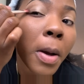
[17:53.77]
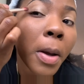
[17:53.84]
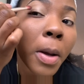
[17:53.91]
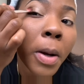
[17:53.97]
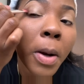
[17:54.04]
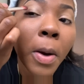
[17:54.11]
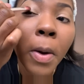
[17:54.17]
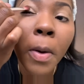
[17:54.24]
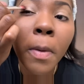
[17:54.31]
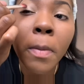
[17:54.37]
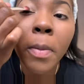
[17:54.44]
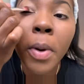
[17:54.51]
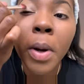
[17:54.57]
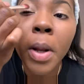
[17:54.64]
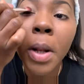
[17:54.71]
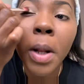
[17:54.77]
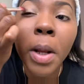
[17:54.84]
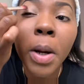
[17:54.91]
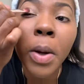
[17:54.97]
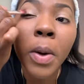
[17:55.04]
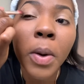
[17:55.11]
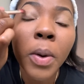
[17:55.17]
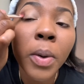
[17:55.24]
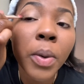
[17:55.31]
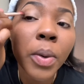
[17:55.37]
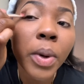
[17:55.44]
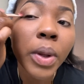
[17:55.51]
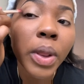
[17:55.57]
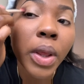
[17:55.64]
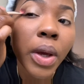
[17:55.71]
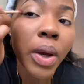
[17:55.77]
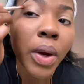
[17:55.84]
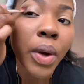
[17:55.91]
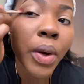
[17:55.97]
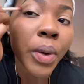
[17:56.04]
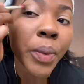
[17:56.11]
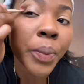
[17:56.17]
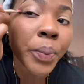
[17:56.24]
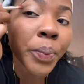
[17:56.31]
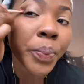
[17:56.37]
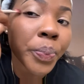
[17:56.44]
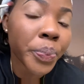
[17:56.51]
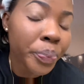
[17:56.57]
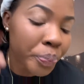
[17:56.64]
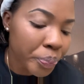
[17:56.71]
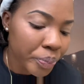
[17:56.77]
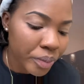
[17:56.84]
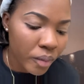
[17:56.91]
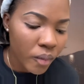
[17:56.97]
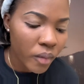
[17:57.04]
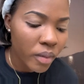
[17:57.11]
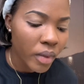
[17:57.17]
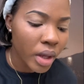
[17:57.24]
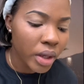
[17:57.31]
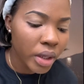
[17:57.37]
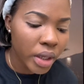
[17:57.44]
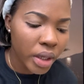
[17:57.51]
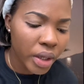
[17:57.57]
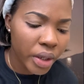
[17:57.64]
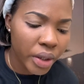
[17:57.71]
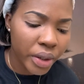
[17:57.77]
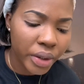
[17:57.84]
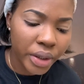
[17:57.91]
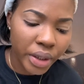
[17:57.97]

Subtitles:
You know, put a little right there. Yeah, you